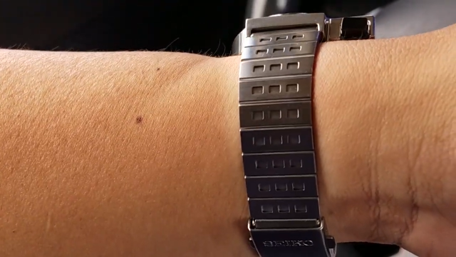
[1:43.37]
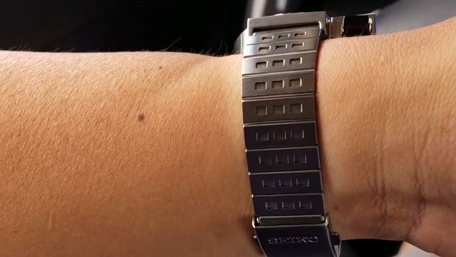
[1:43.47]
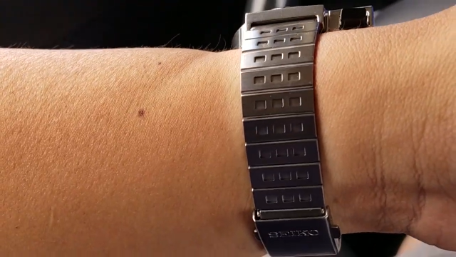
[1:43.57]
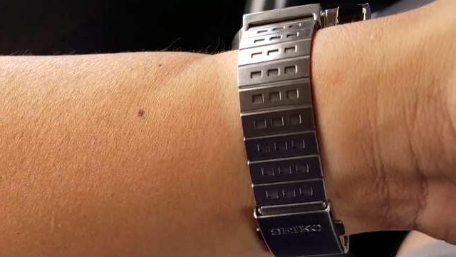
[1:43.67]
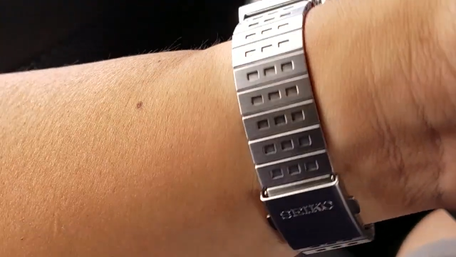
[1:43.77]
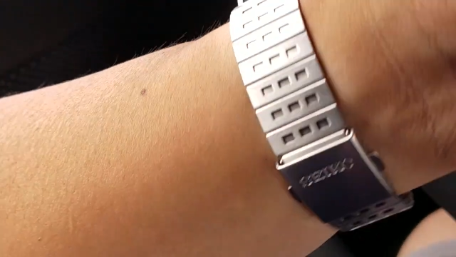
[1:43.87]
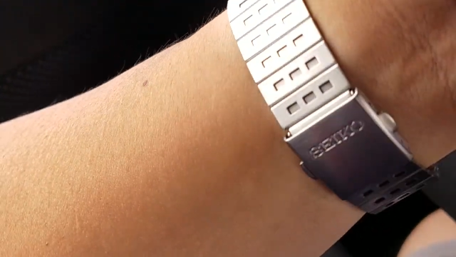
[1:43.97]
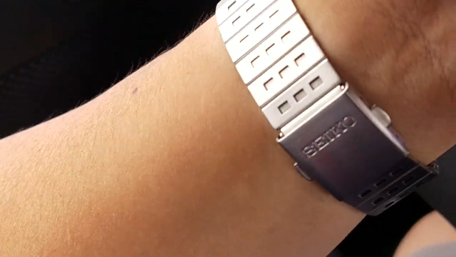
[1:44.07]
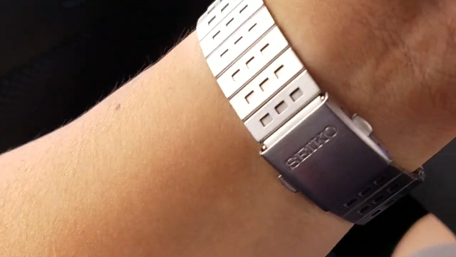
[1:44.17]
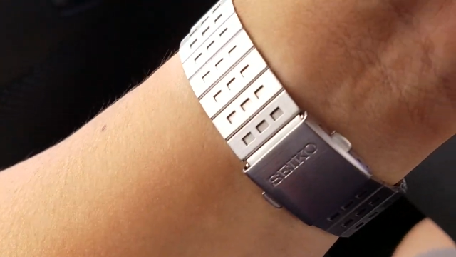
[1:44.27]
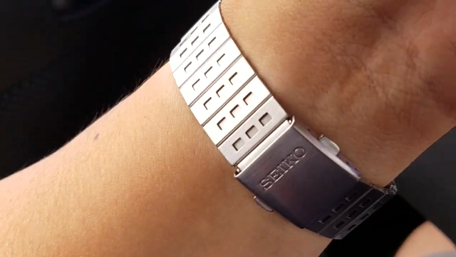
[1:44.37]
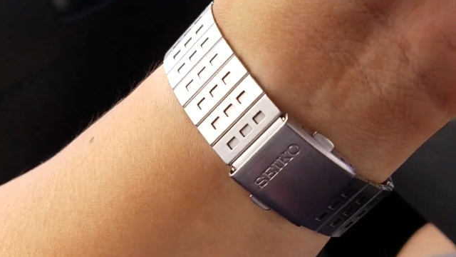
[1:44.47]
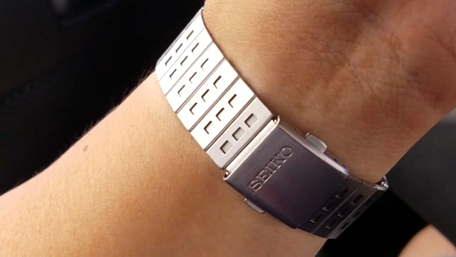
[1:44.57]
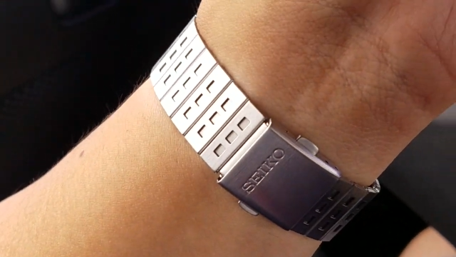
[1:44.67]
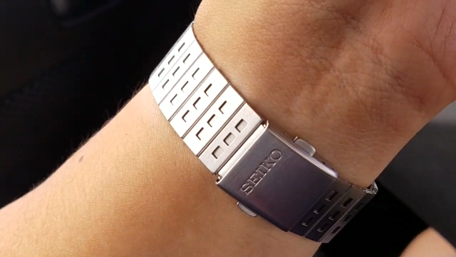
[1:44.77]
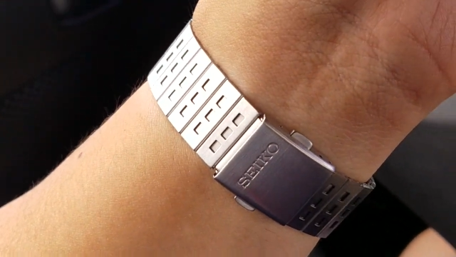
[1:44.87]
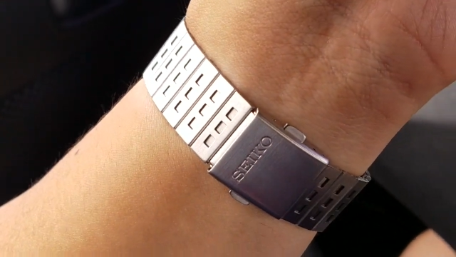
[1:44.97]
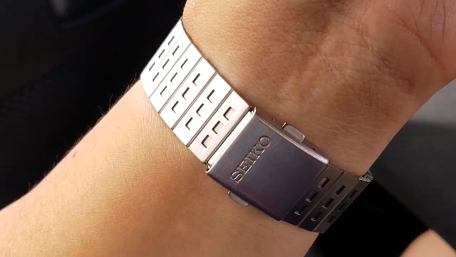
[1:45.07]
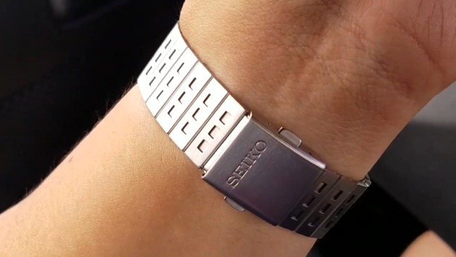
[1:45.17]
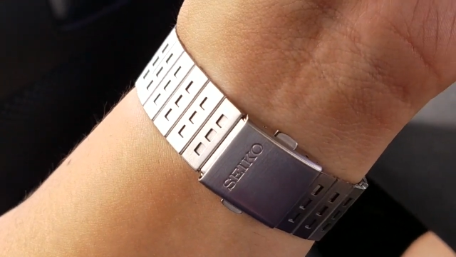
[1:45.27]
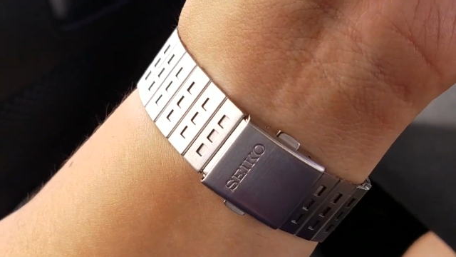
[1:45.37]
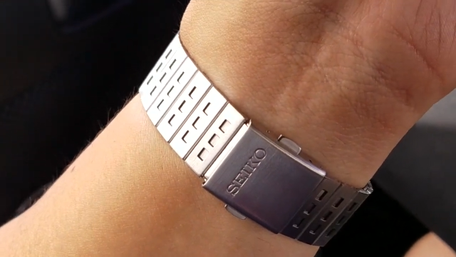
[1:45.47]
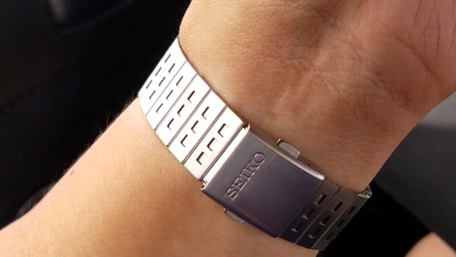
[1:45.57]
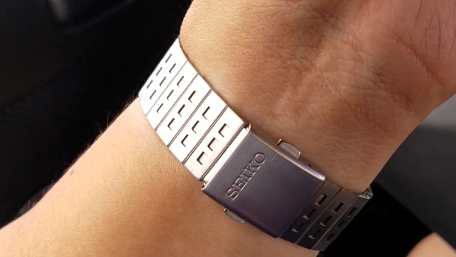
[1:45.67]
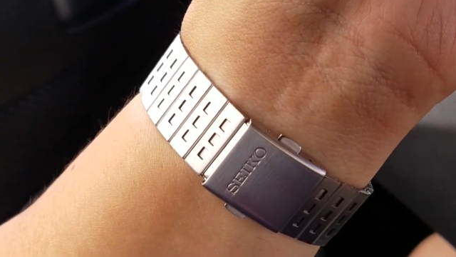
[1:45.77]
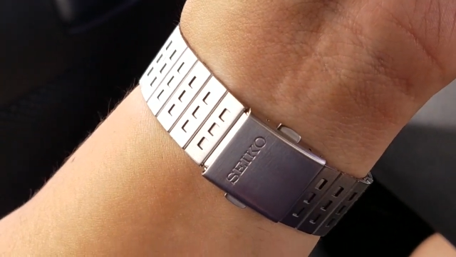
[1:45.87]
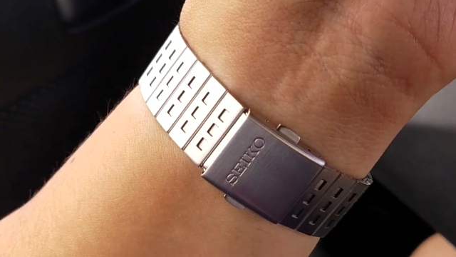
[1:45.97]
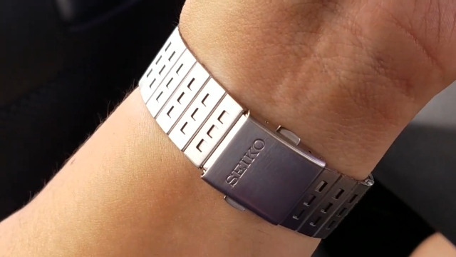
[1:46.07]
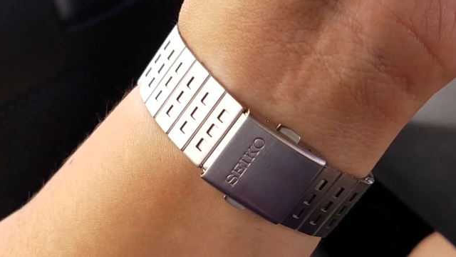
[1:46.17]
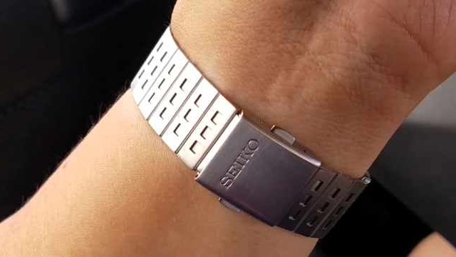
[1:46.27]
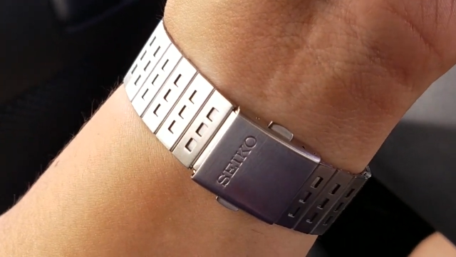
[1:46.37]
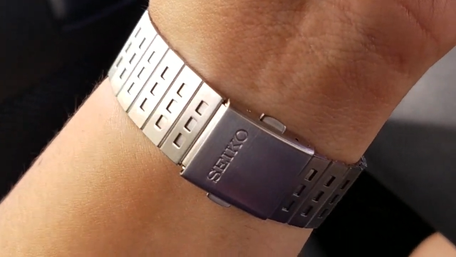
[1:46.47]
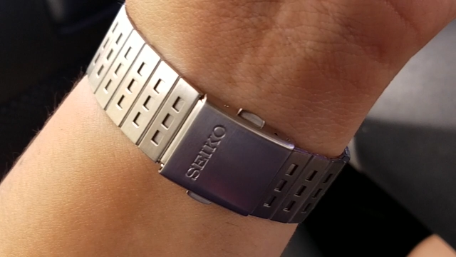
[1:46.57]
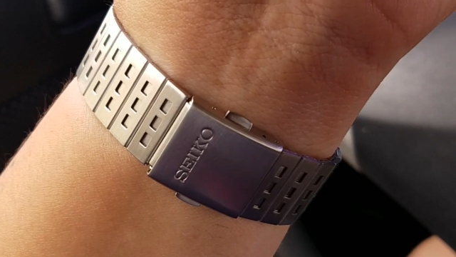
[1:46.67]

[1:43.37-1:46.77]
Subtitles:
(no speaker visible)